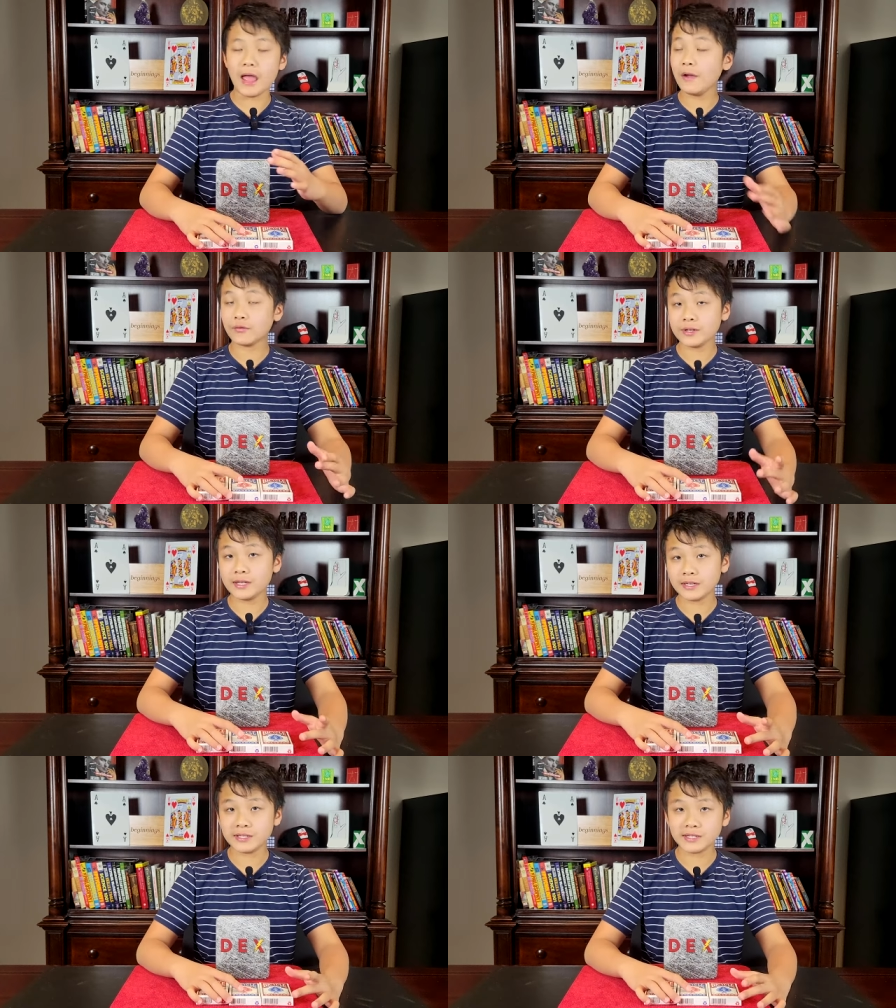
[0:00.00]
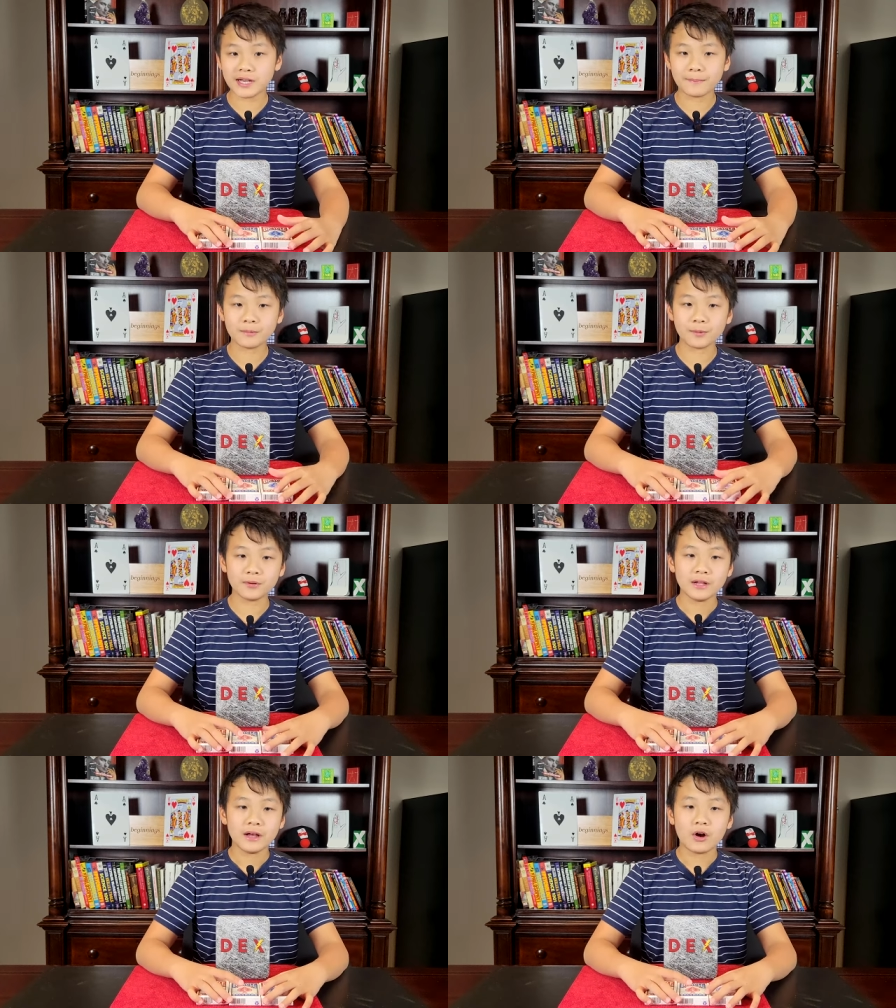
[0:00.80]
Everything is
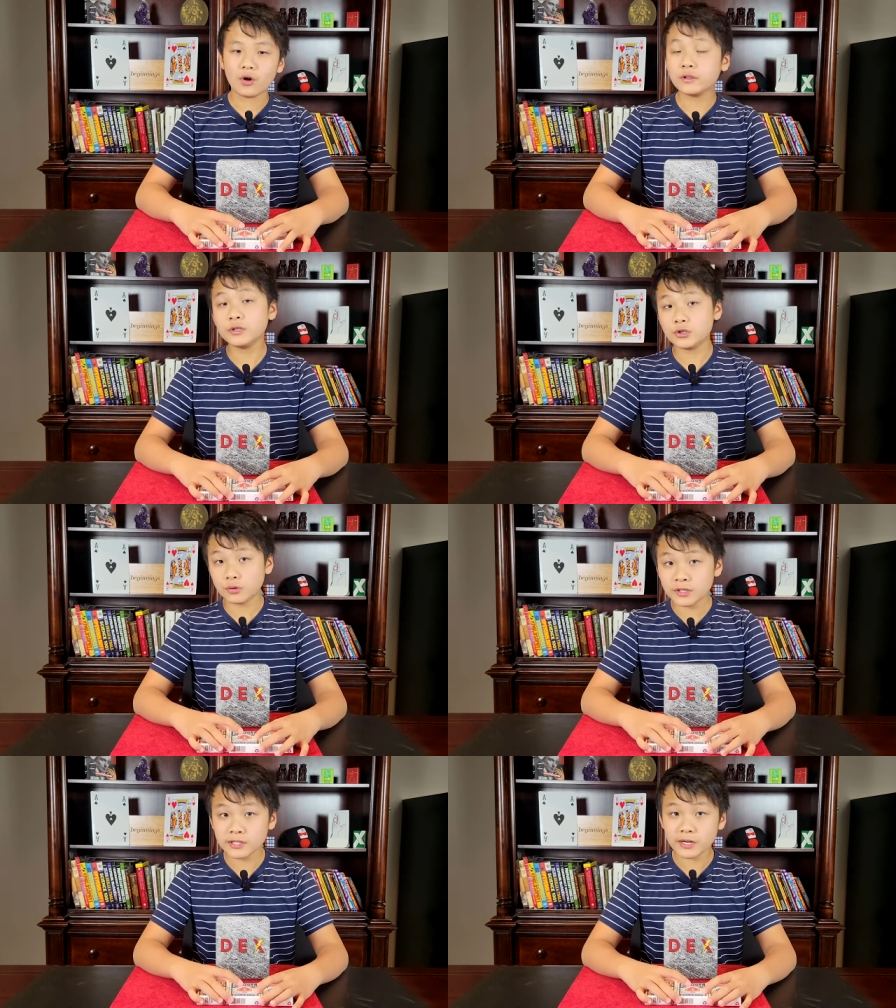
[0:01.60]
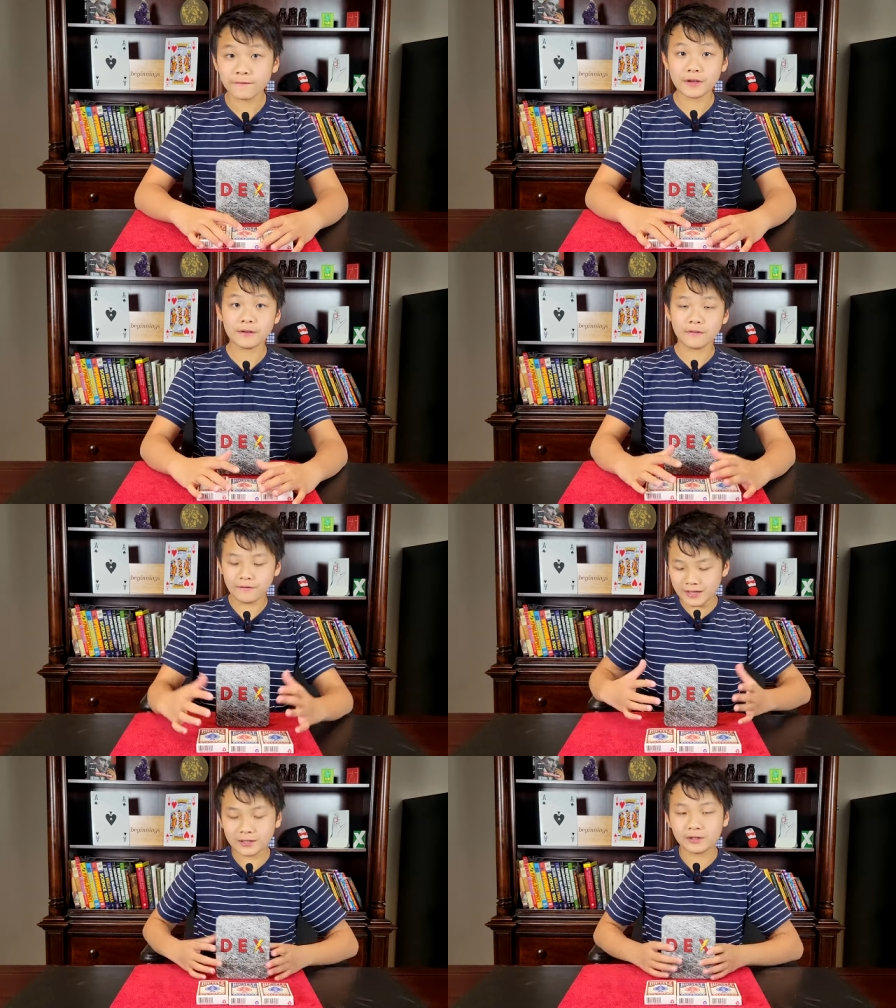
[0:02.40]
examinable. All the dirty stuff,
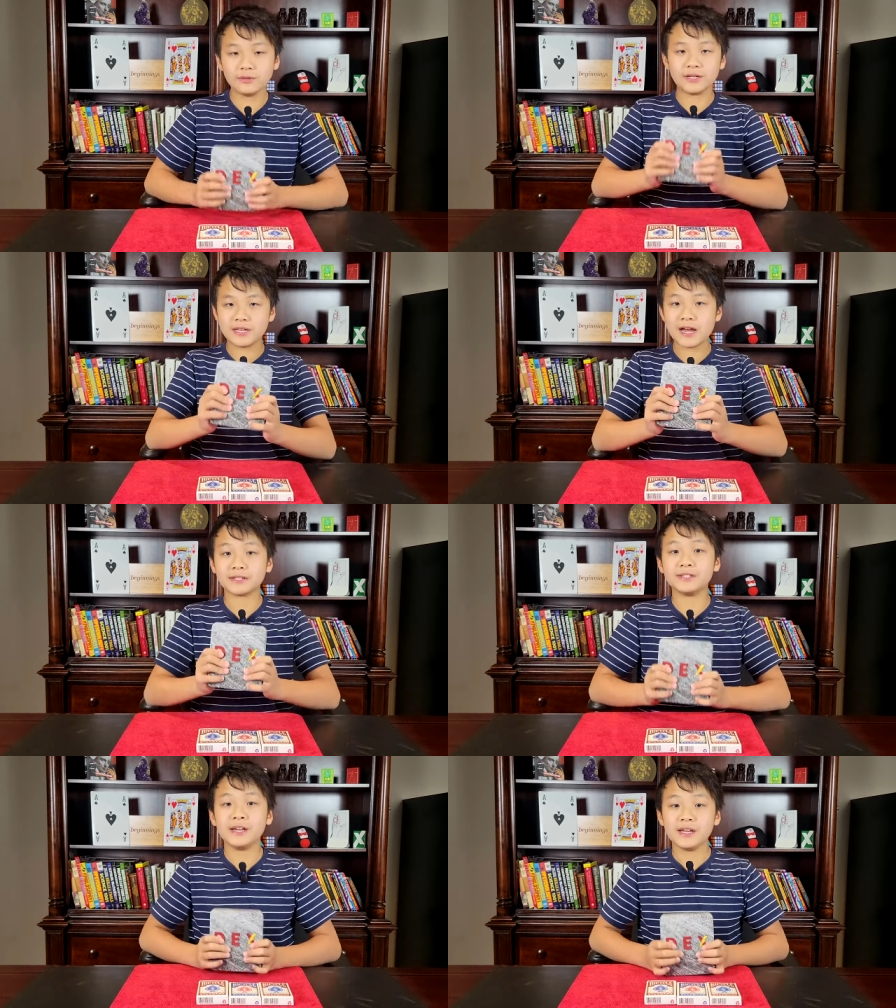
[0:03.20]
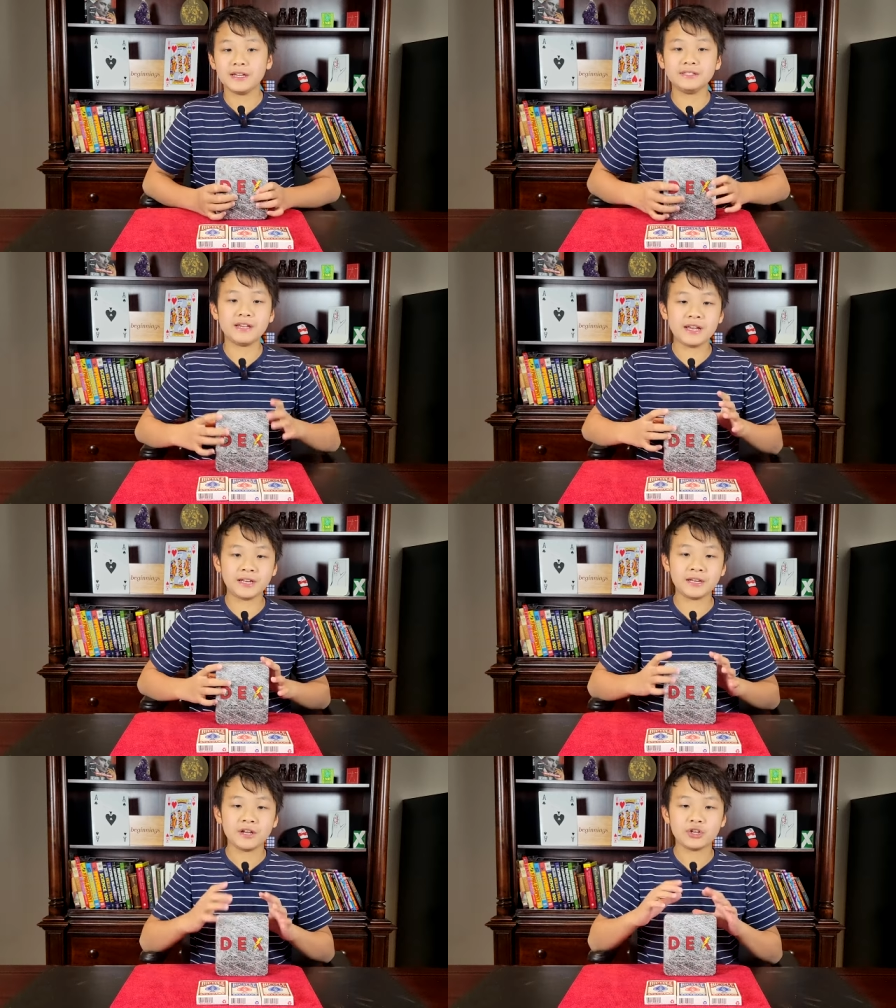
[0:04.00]
including Dex, is
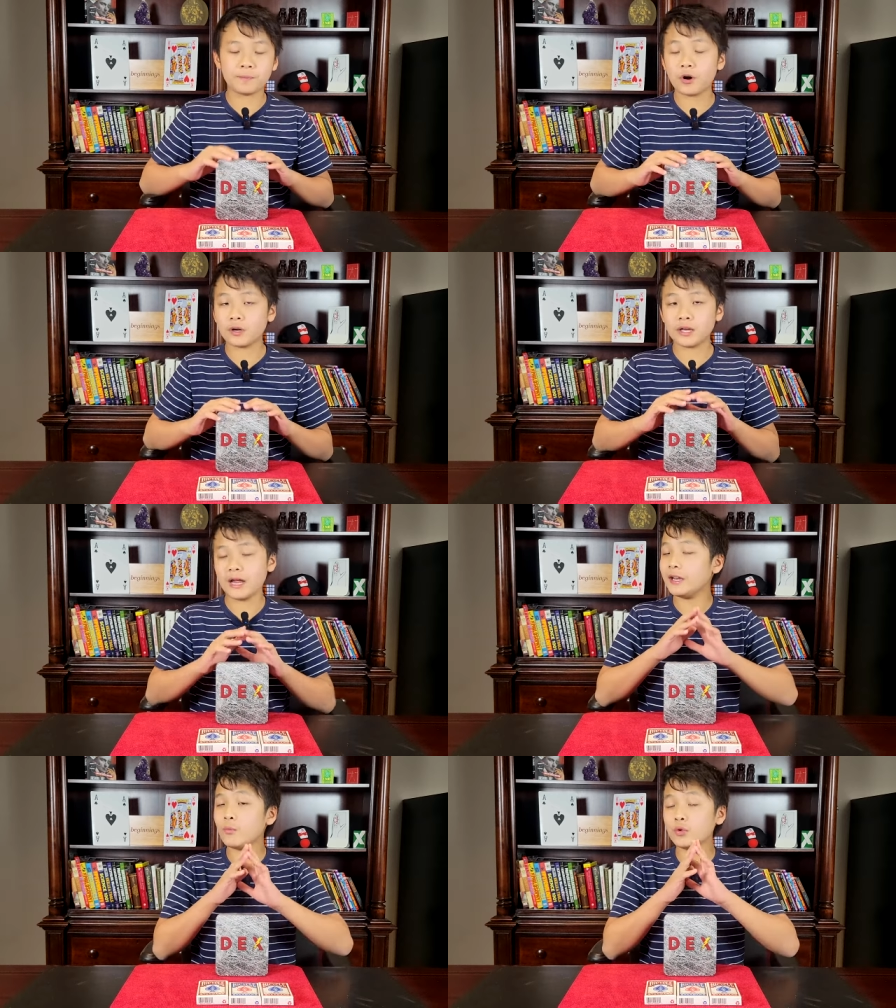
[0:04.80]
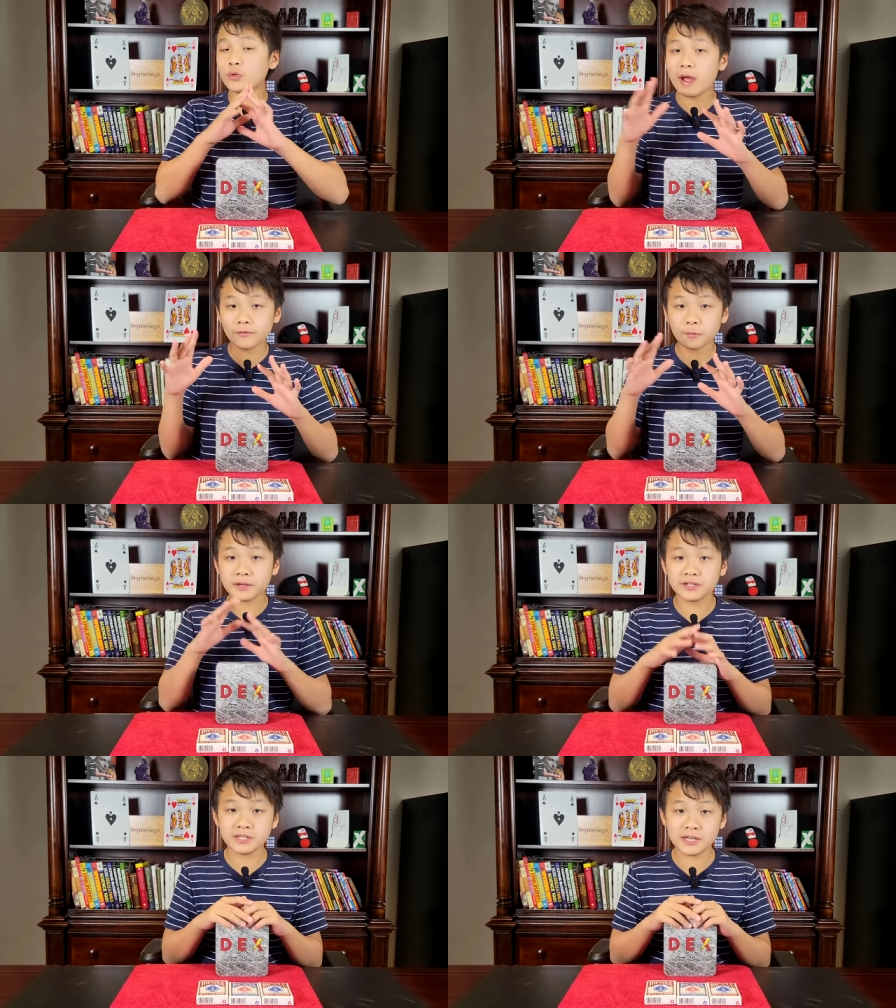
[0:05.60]
in your pocket and it will never
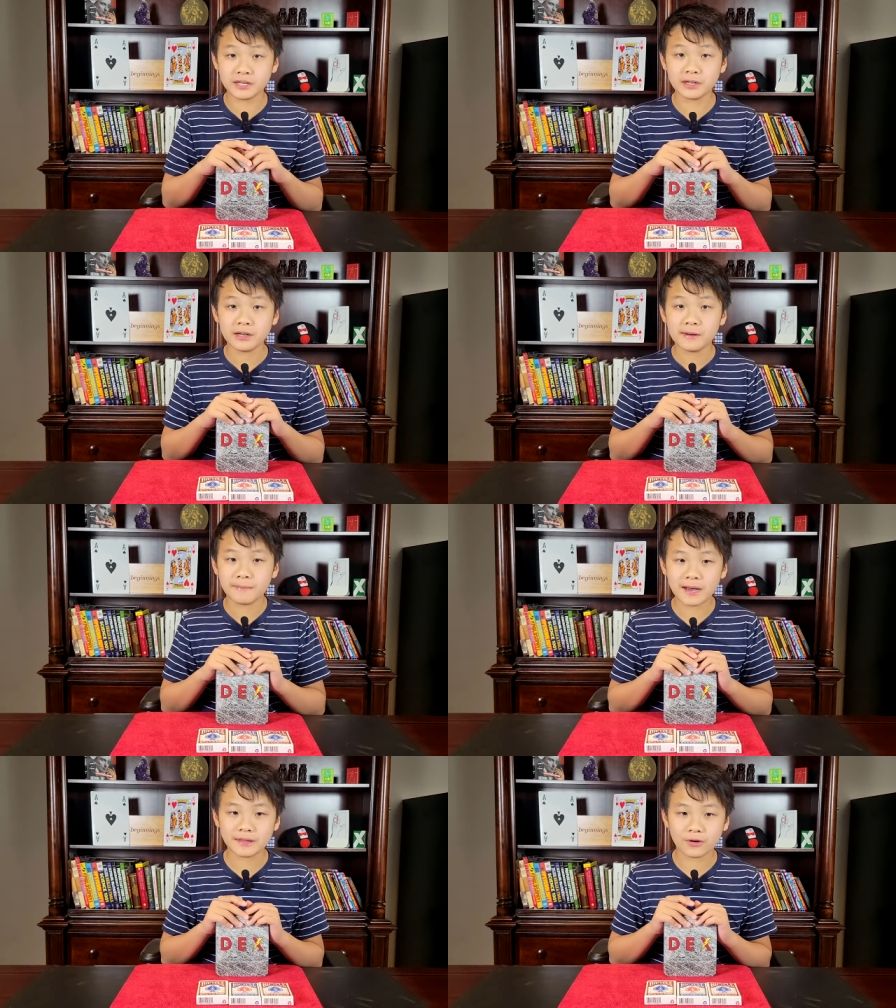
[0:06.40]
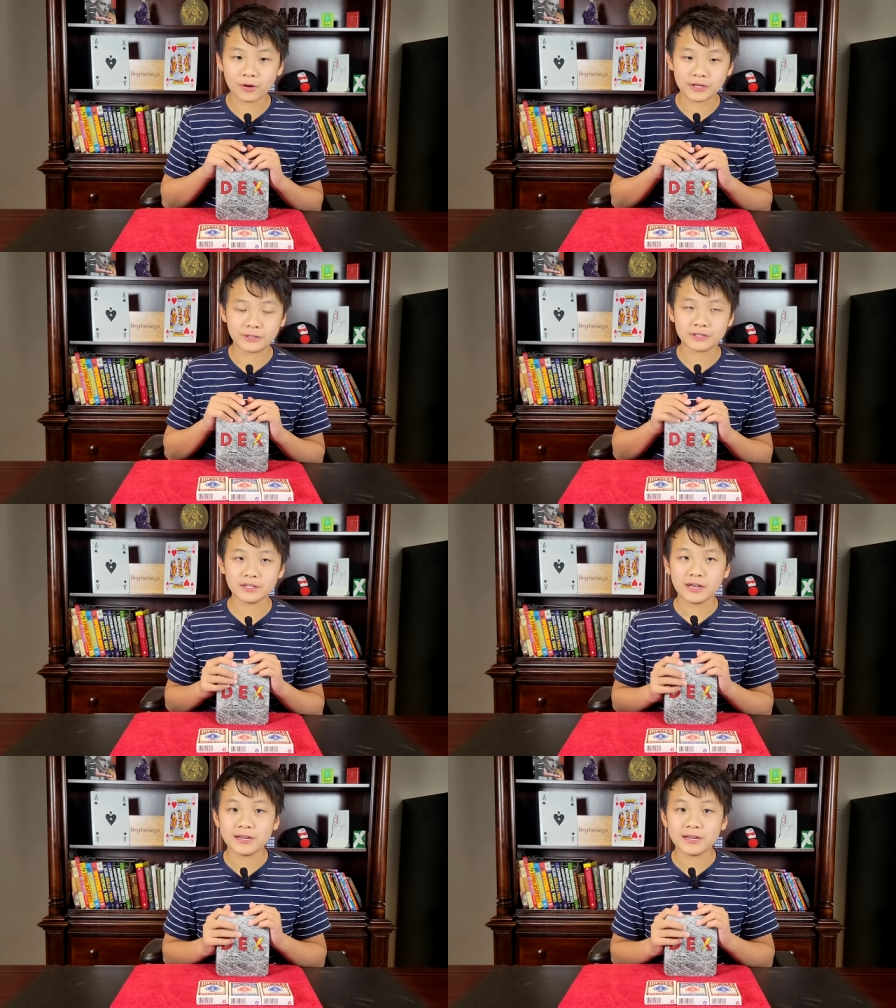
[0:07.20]
be seen by the audience.